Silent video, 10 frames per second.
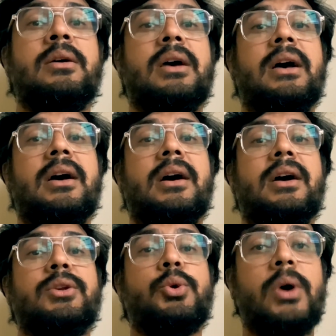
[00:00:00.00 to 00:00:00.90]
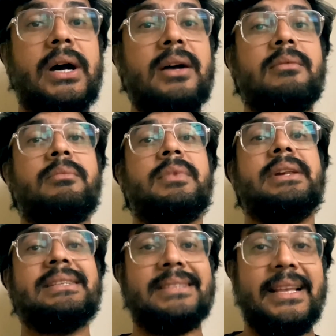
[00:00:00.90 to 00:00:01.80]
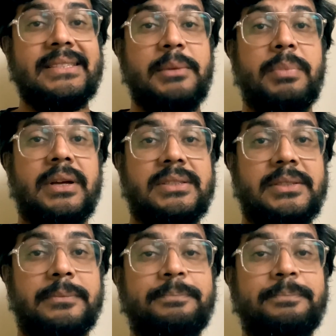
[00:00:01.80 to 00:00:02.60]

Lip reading: to a dyslexic person.